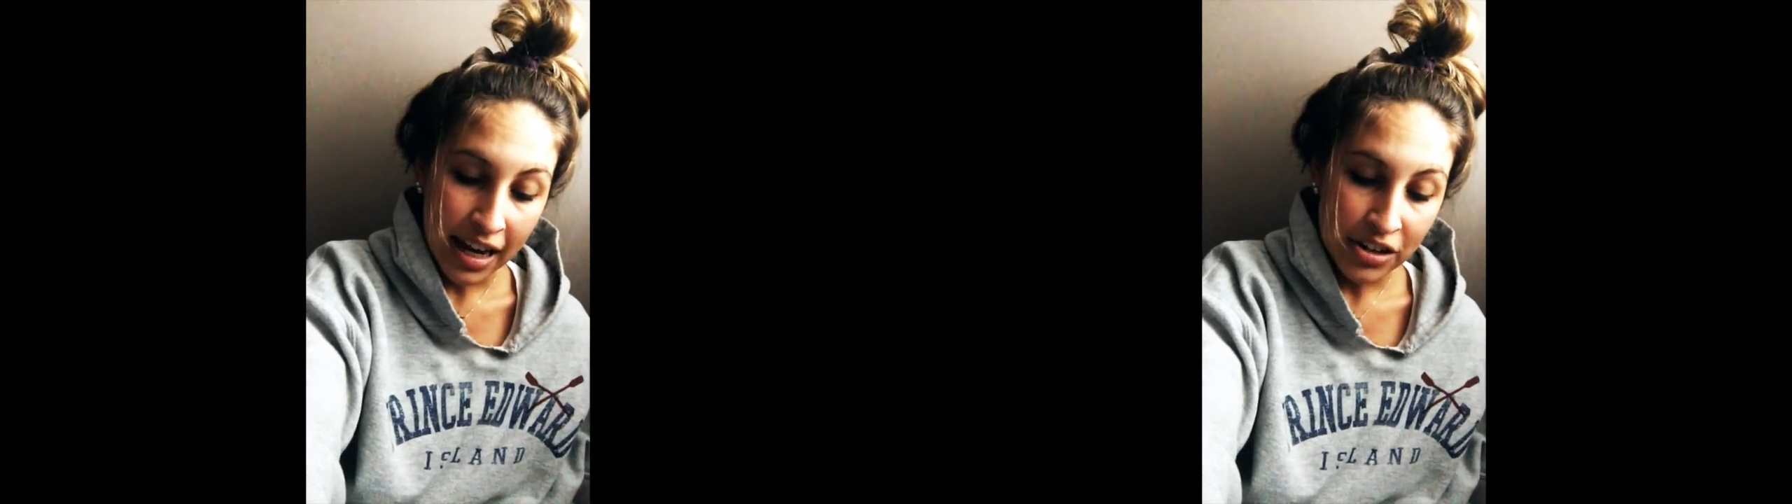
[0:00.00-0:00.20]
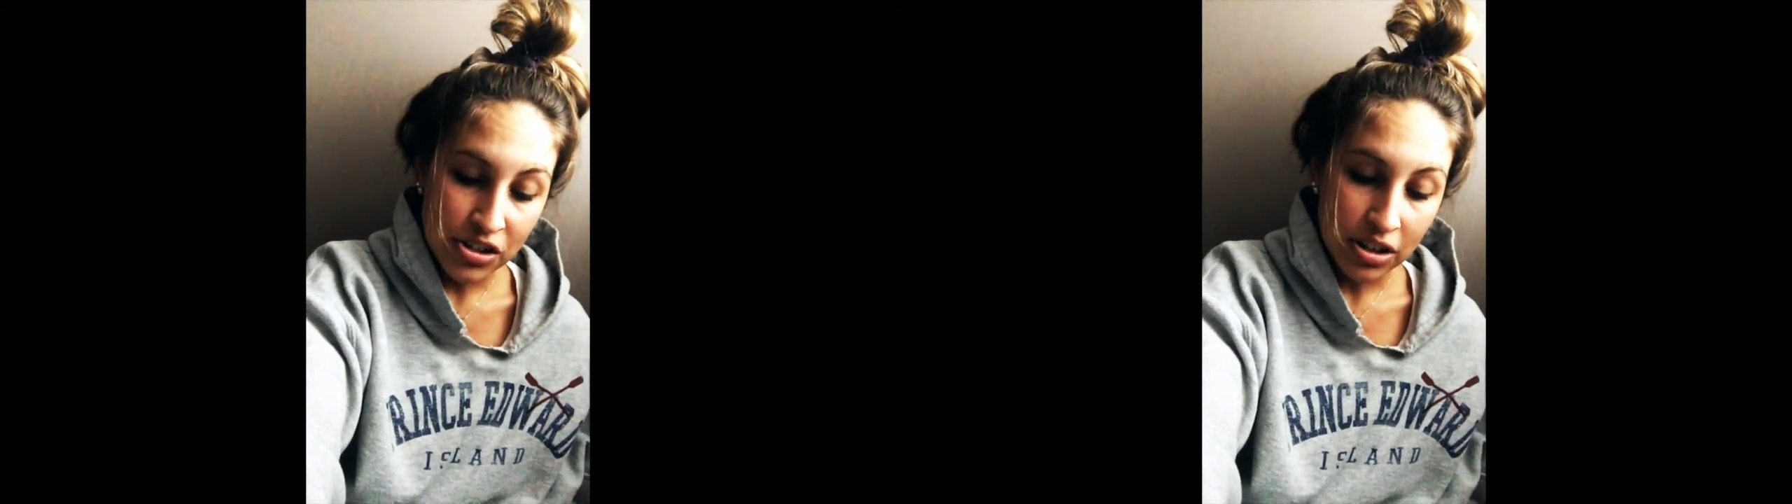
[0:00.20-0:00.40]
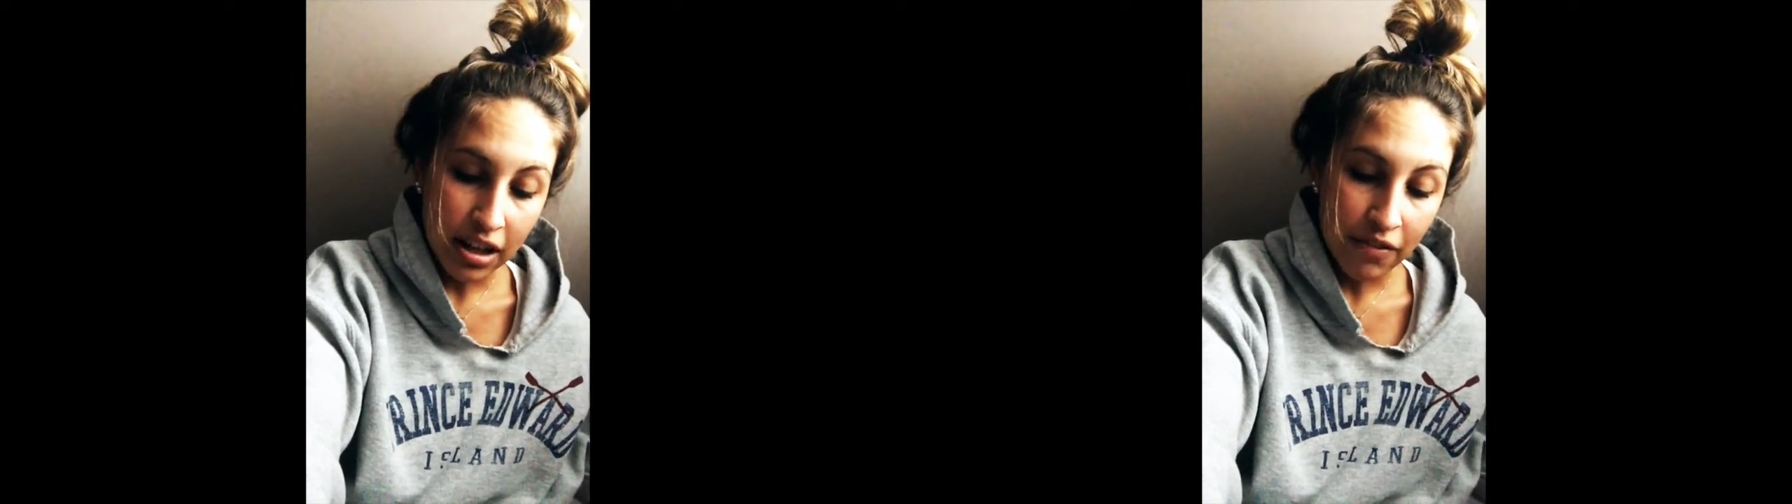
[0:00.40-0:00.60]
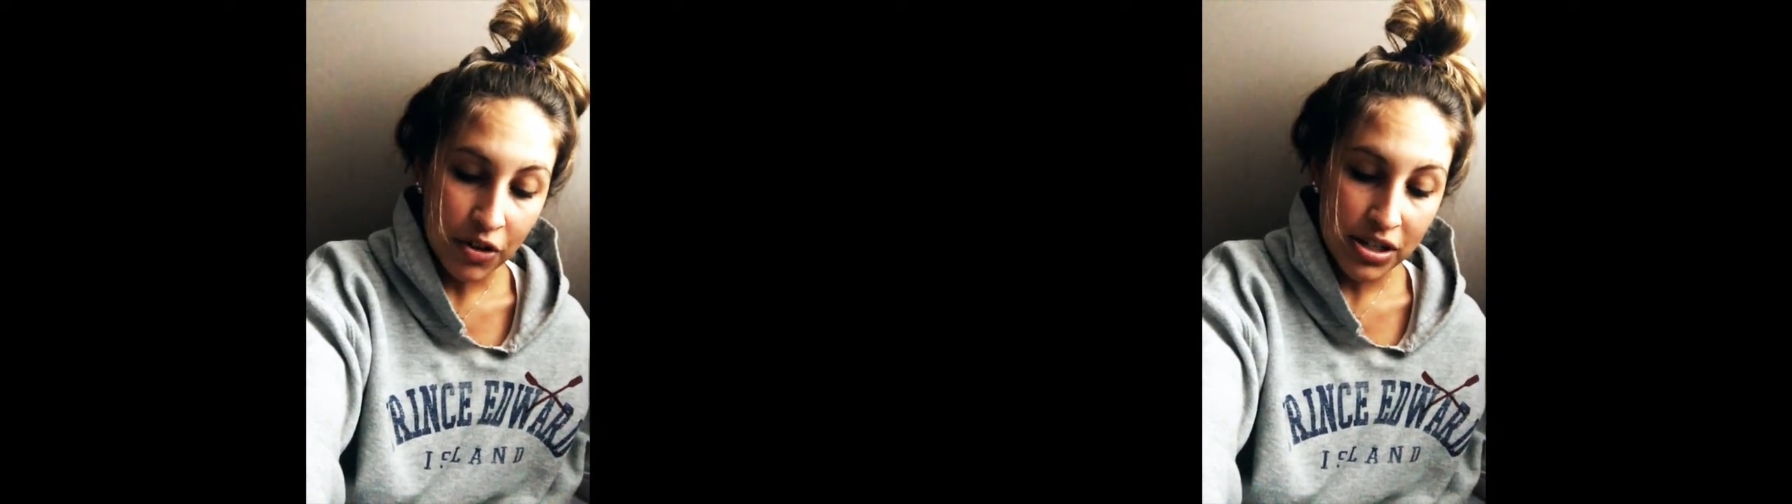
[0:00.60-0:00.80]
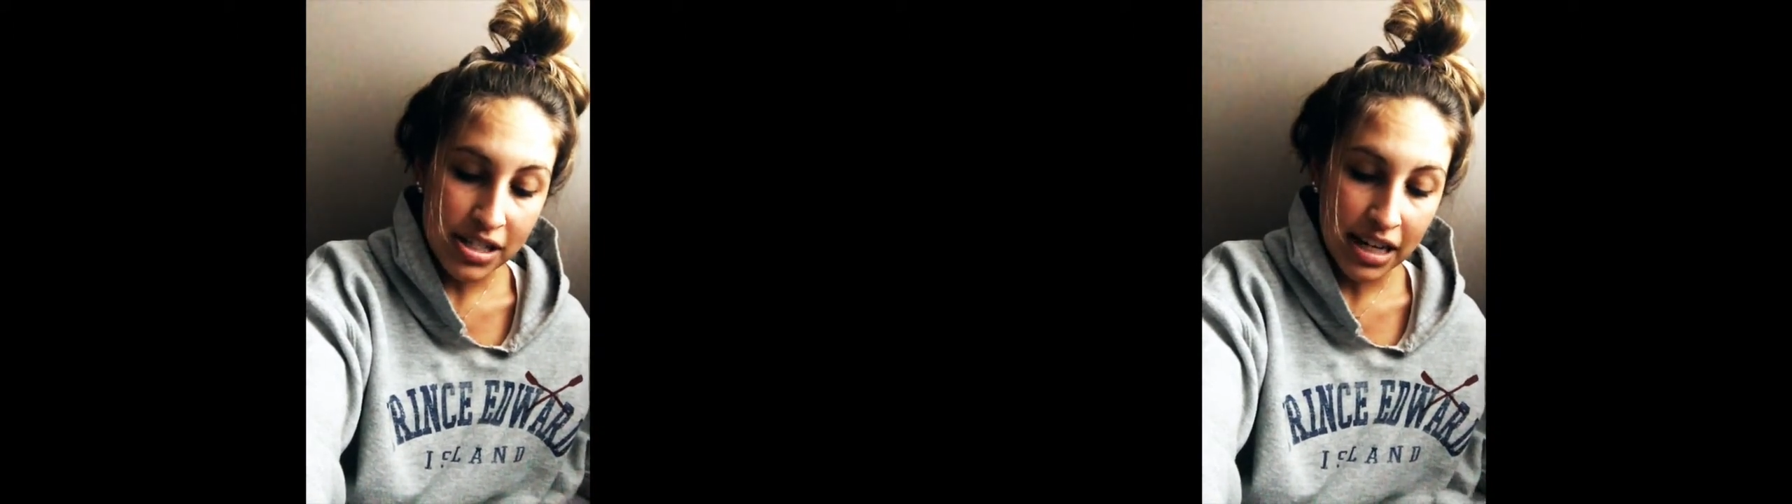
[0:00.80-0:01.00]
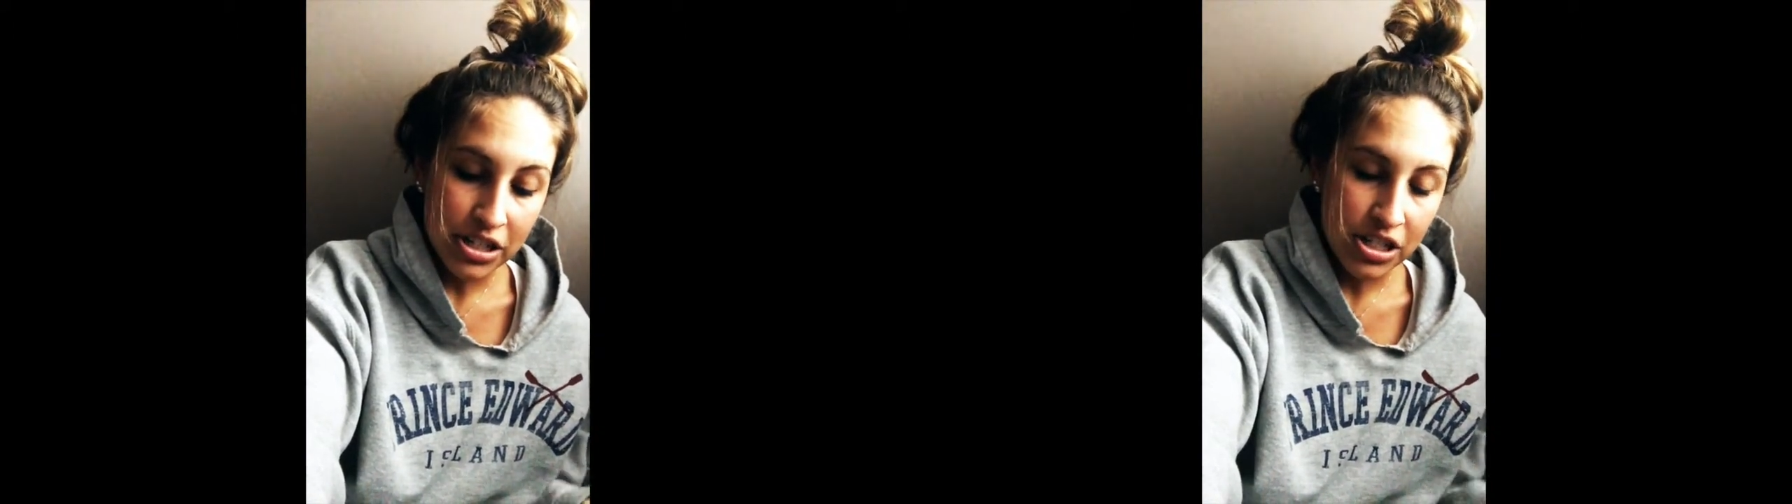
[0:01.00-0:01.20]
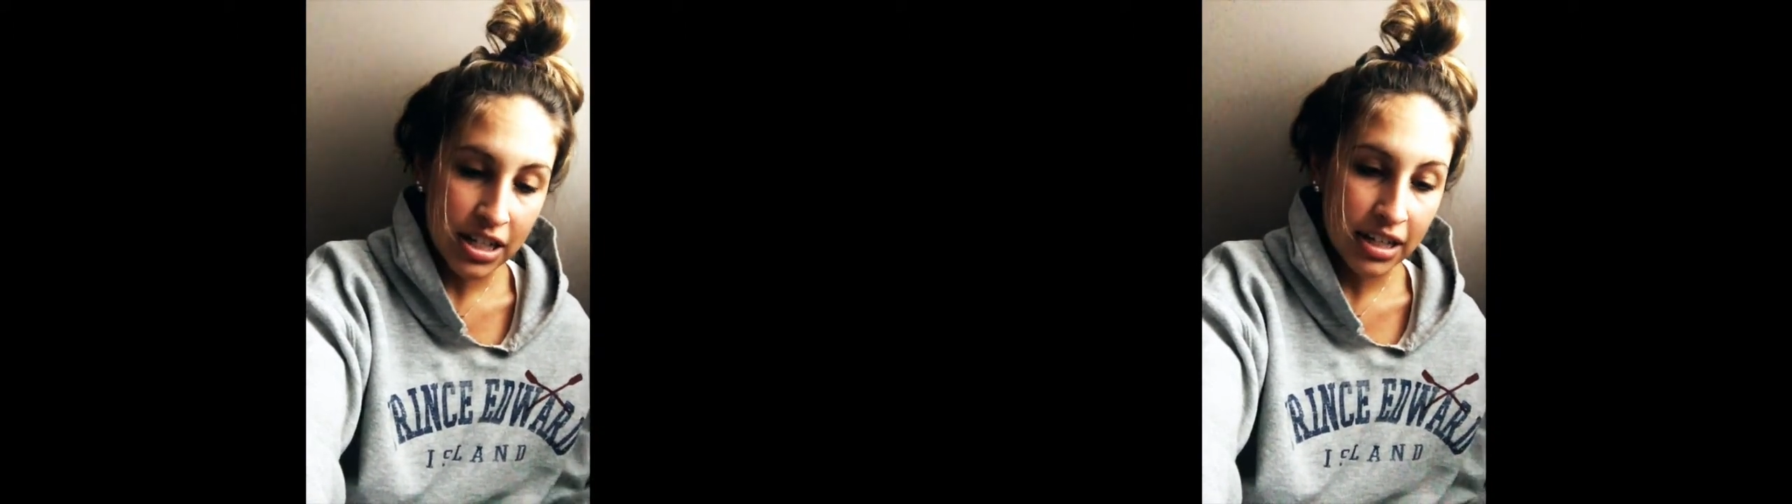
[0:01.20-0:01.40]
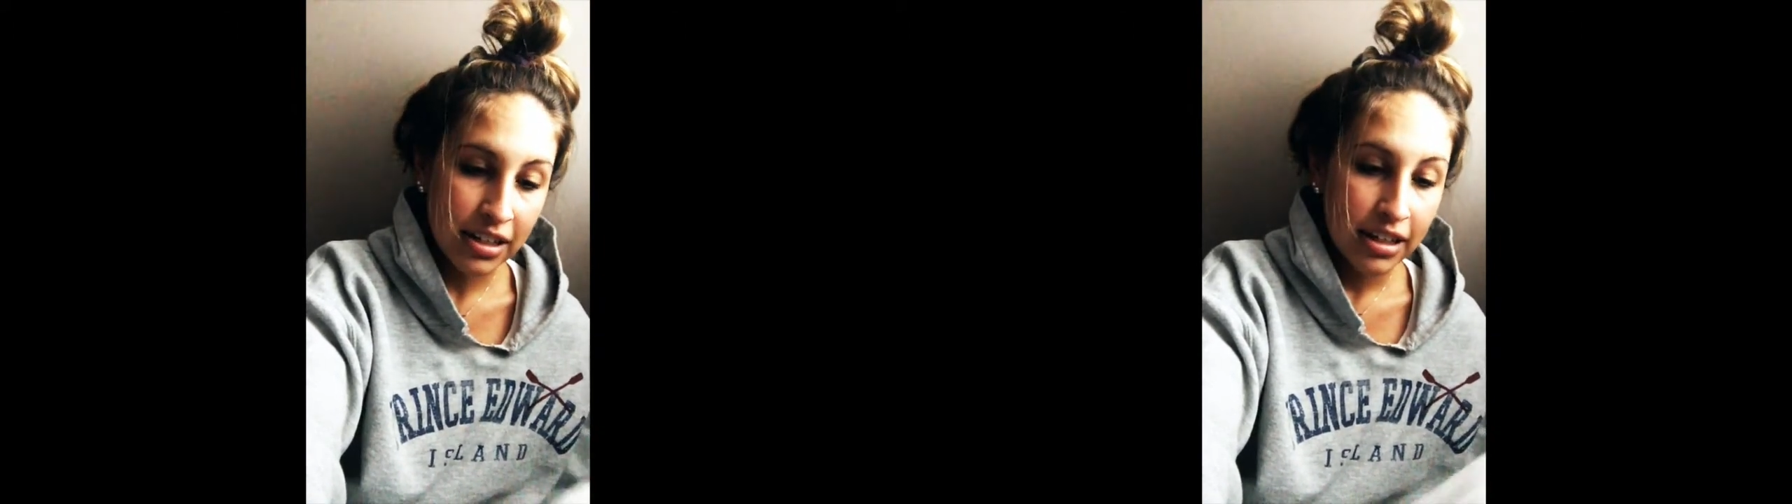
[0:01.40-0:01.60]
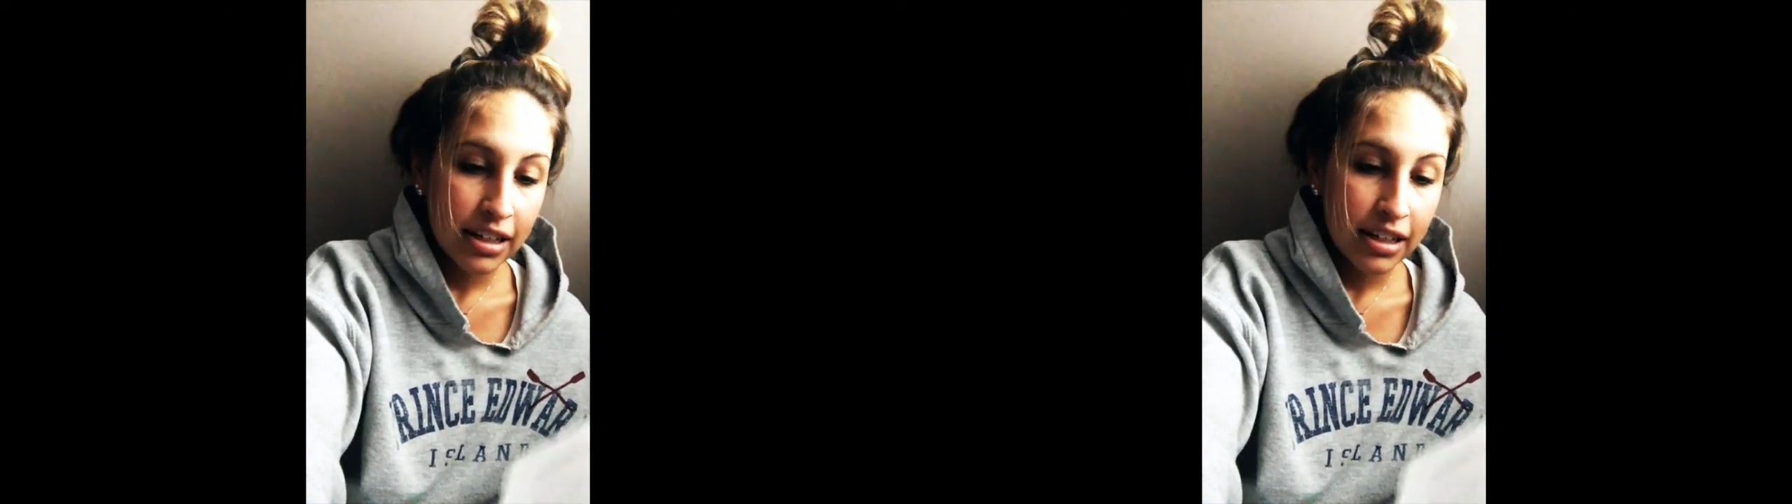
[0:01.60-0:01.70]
extra love or attention,